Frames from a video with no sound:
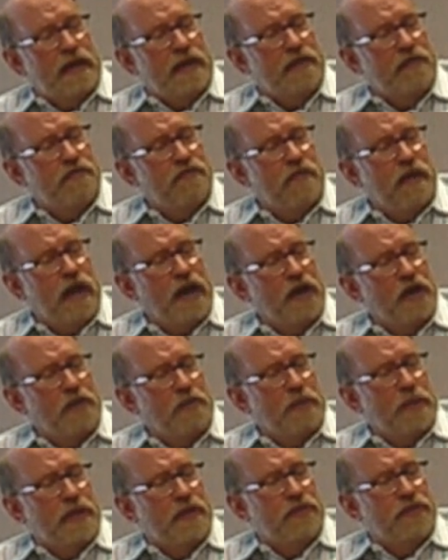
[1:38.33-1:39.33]
an
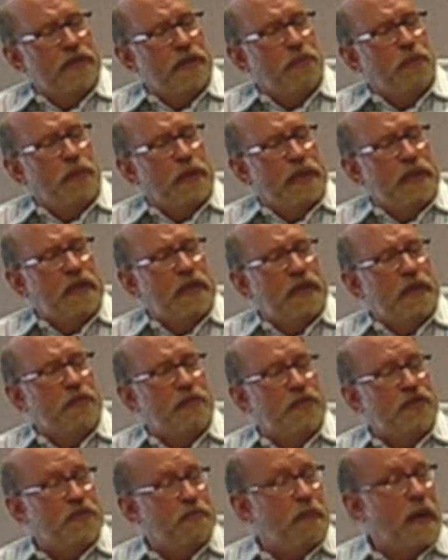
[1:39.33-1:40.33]
environment that really
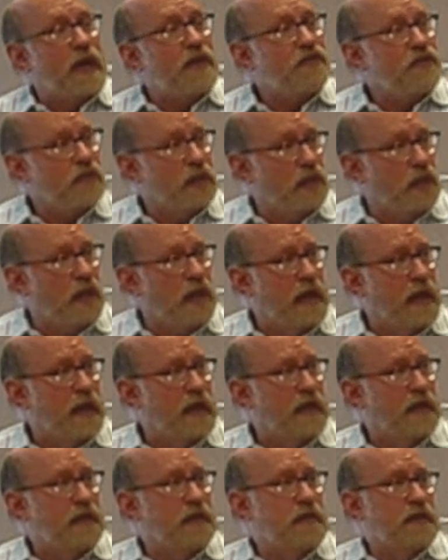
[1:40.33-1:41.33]
respects the
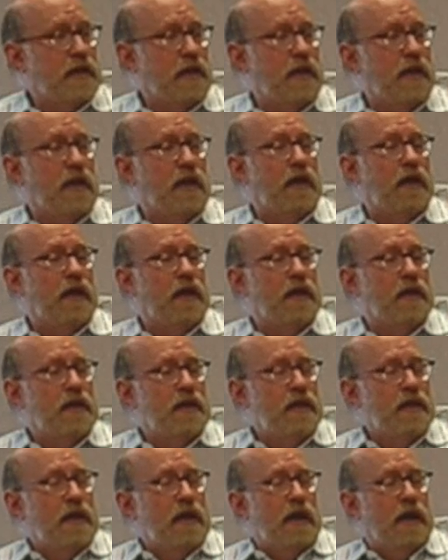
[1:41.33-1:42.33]
land, uh,
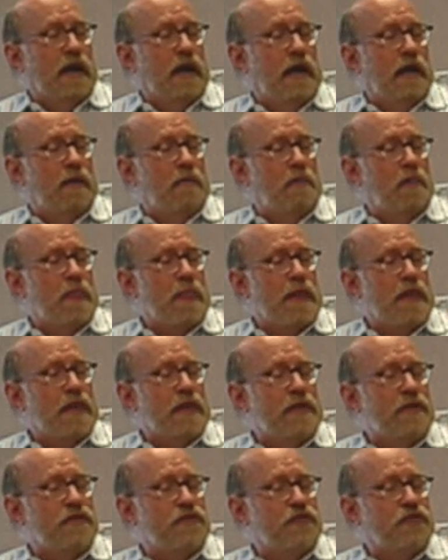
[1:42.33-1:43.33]
um,
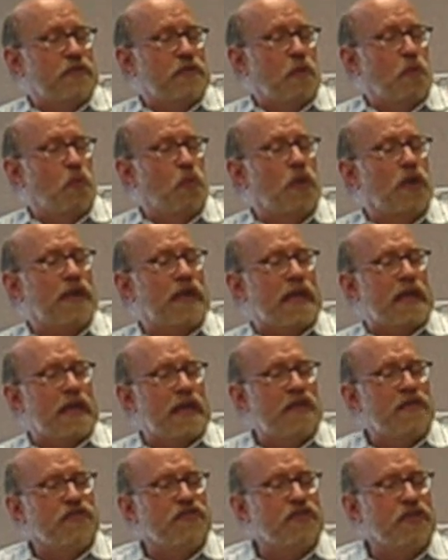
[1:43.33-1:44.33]
is
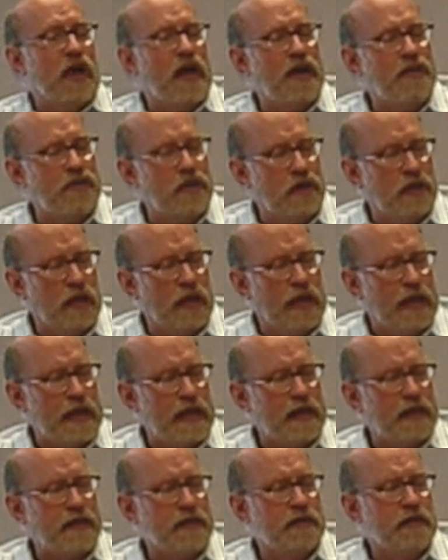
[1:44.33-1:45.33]
working inside the
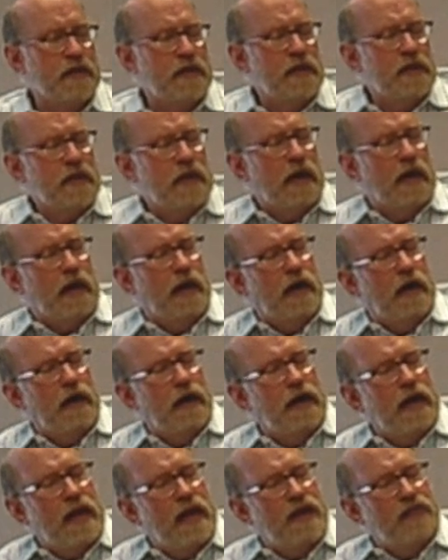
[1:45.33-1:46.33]
land,
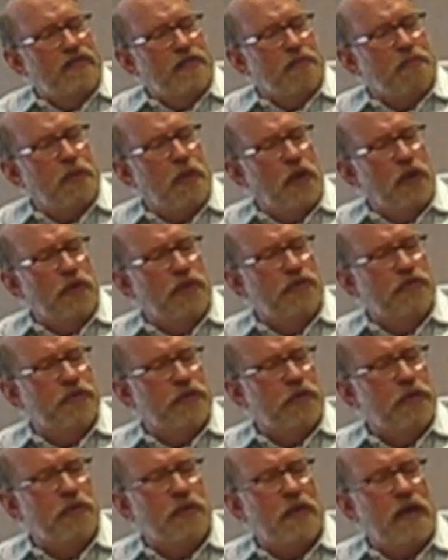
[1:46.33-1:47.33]
uh, as
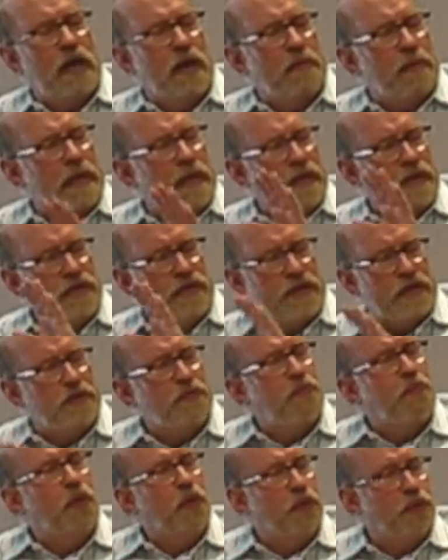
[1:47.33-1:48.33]
opposed to coming in and
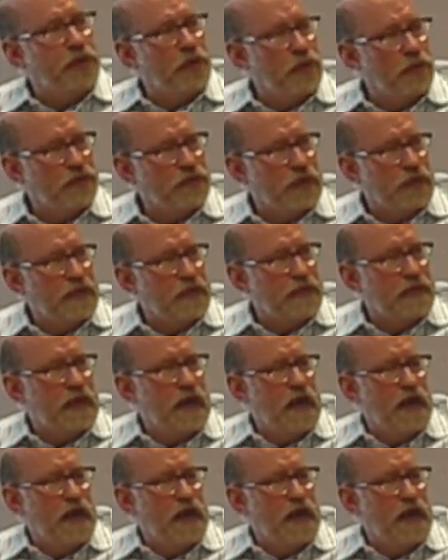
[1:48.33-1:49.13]
just bulldozing it